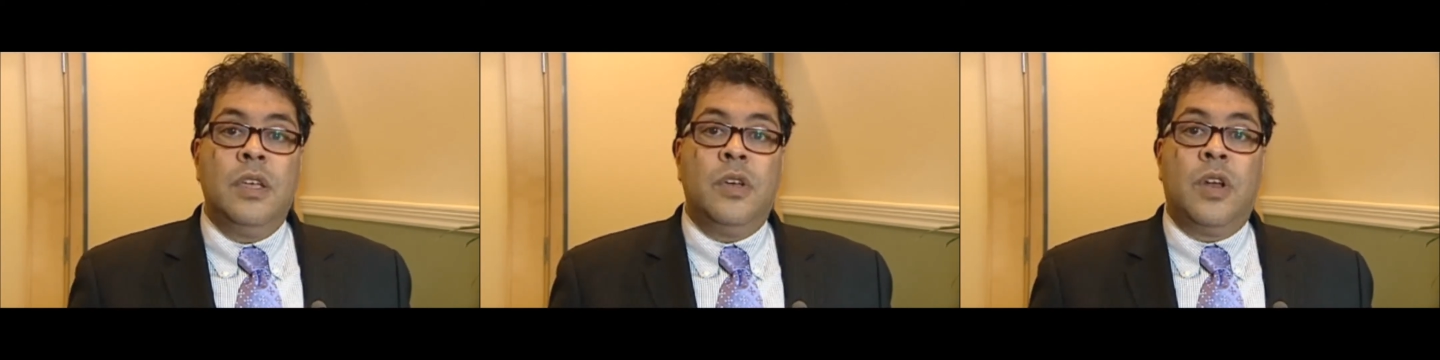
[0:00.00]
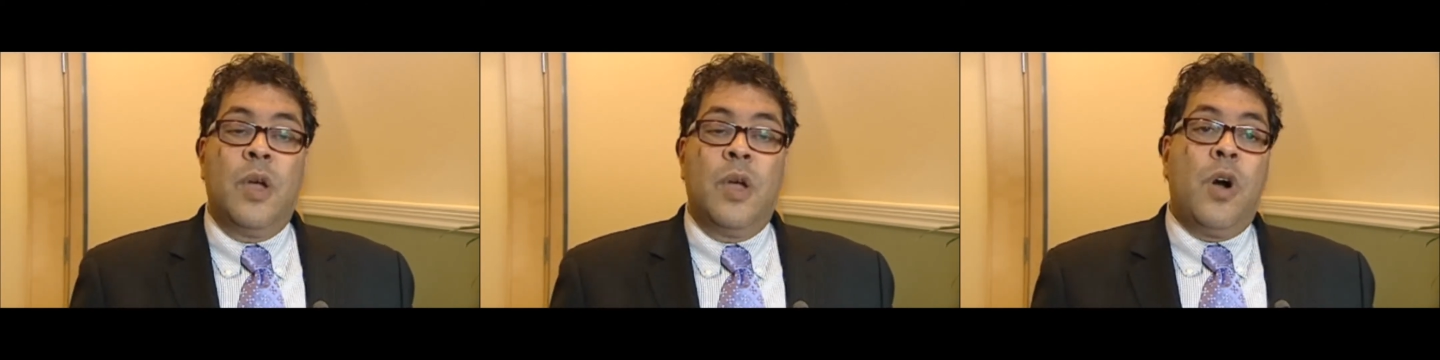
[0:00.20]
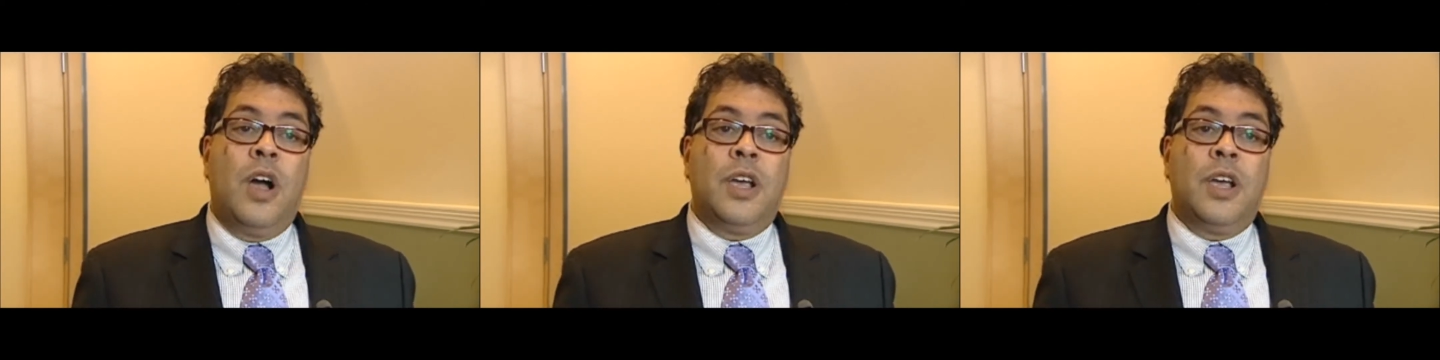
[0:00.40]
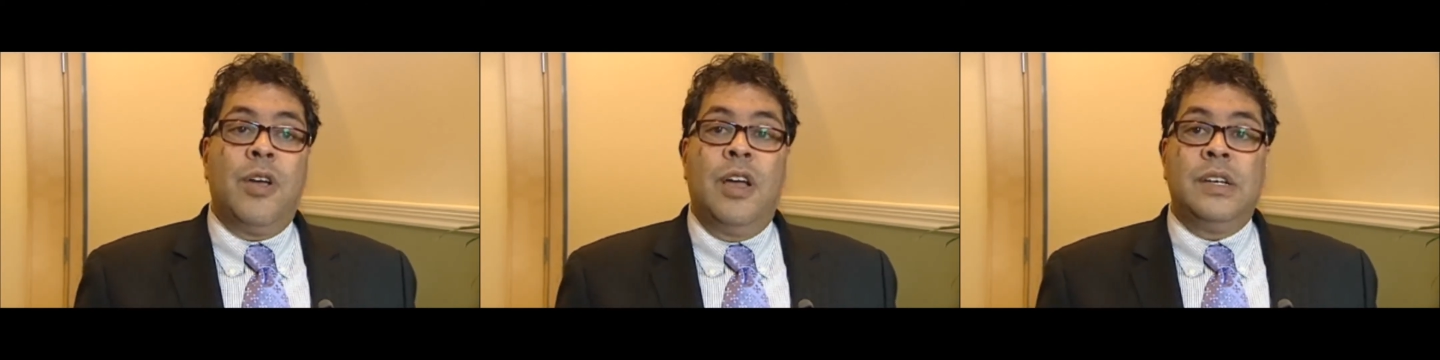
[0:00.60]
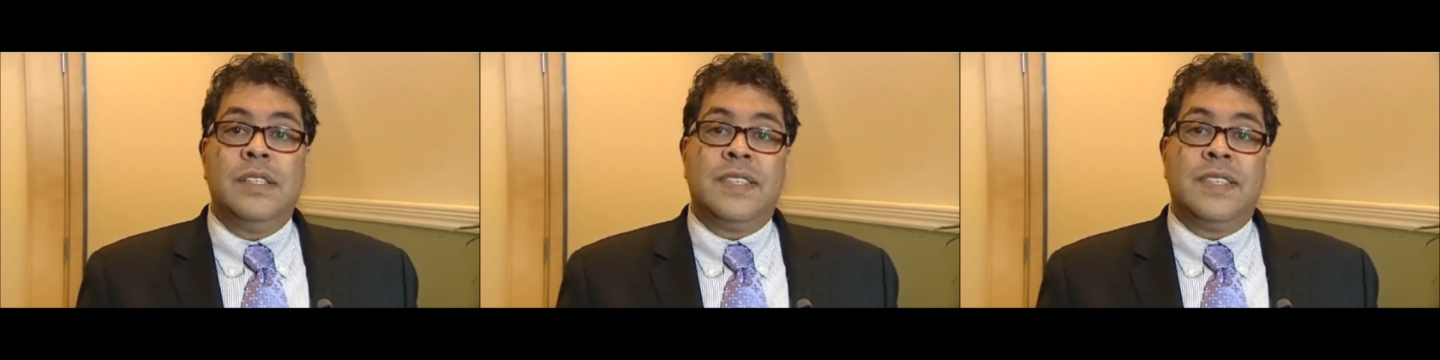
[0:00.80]
Could I
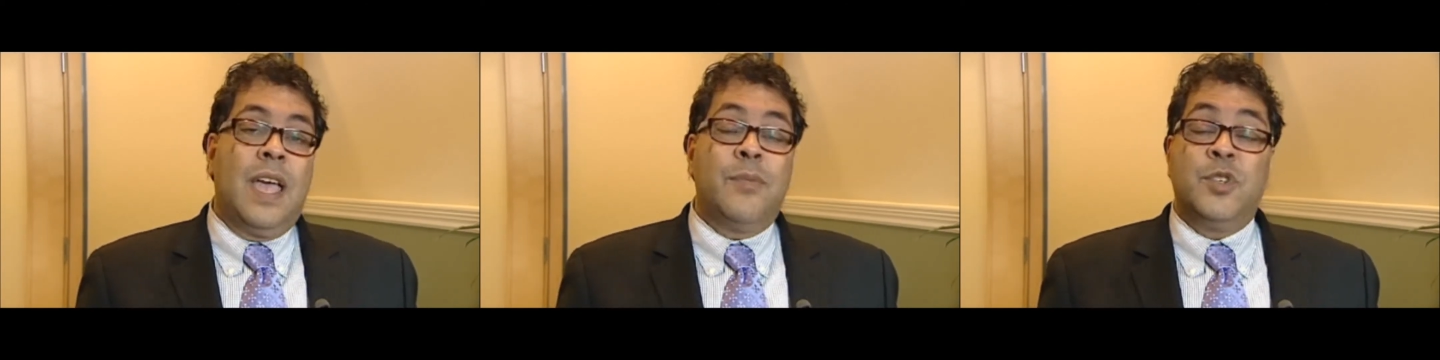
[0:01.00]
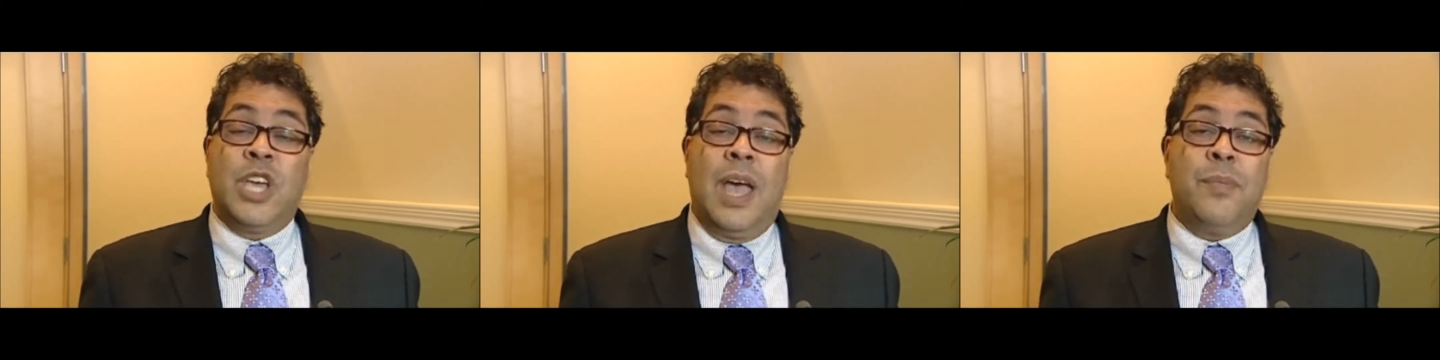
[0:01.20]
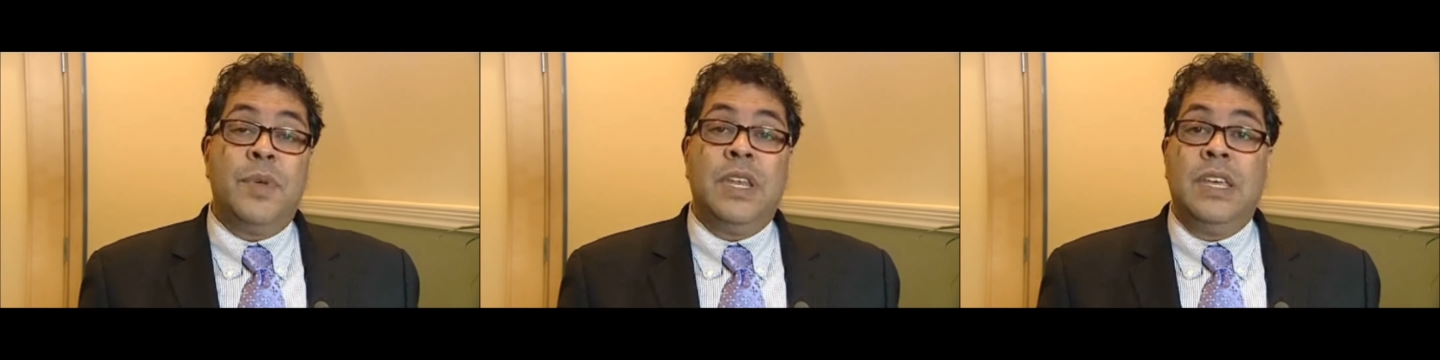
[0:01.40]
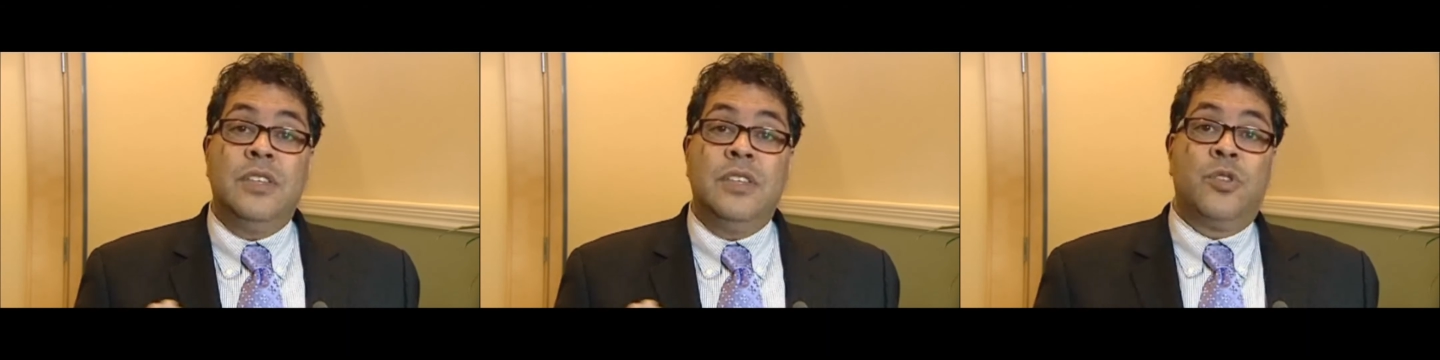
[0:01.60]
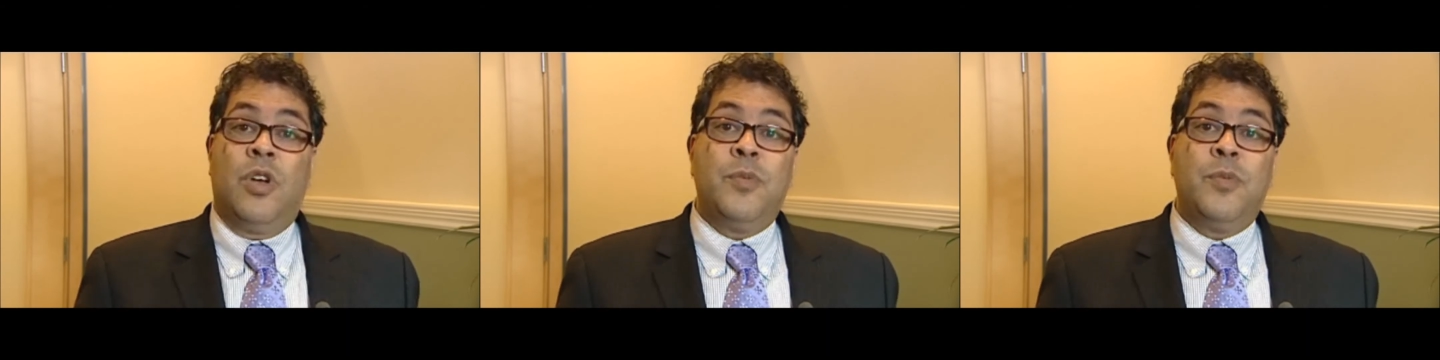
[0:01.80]
walk around and say I'm
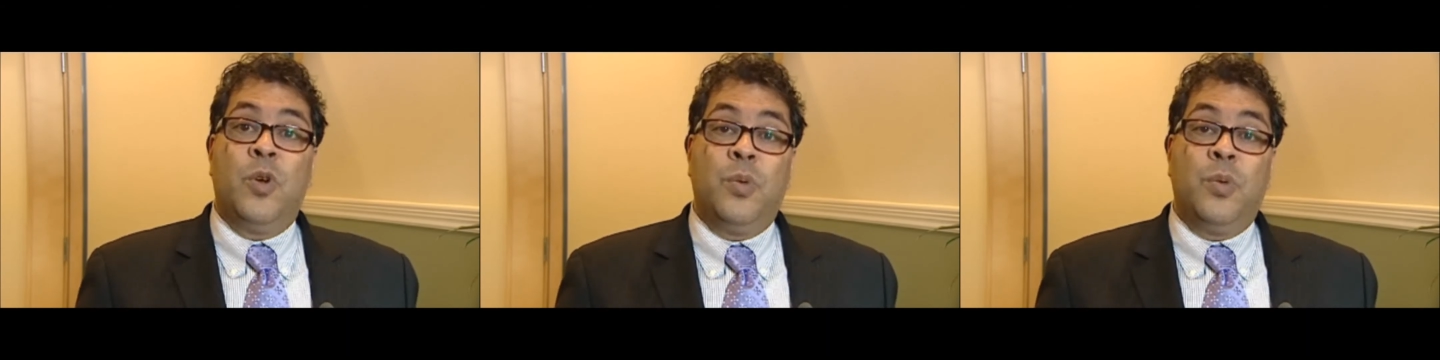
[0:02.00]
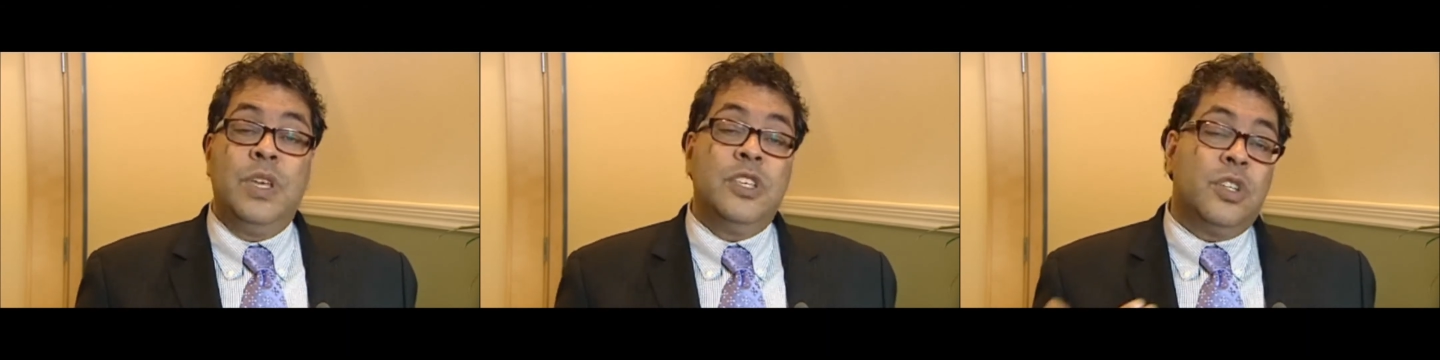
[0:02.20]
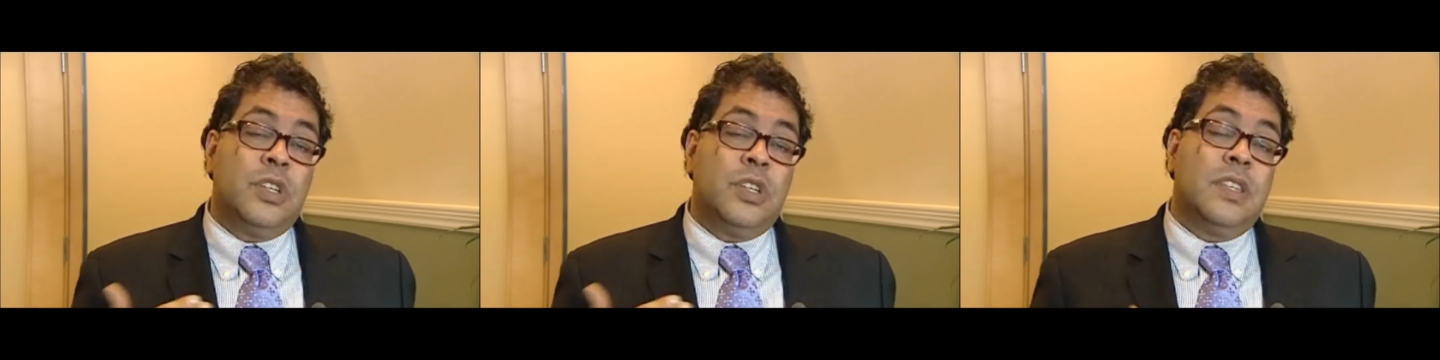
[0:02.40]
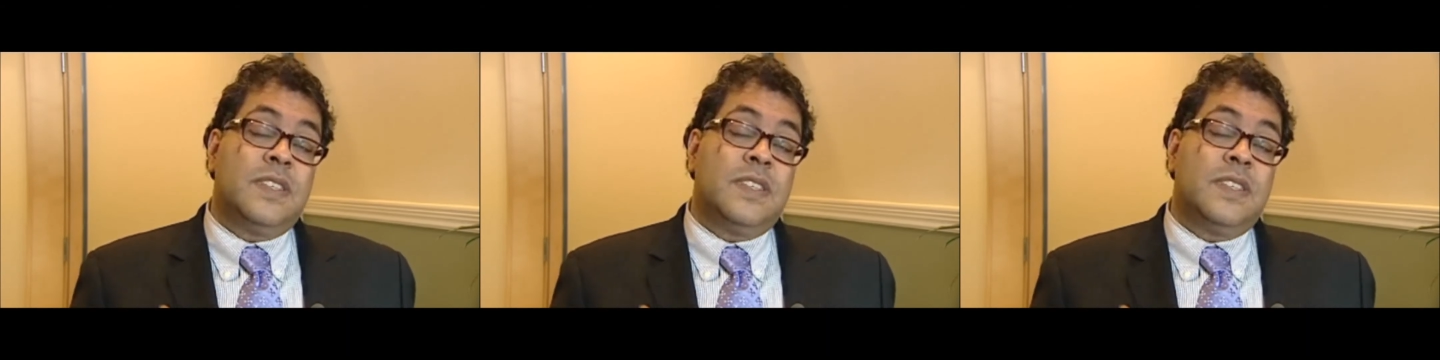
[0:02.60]
Japanese or I'm Norwegian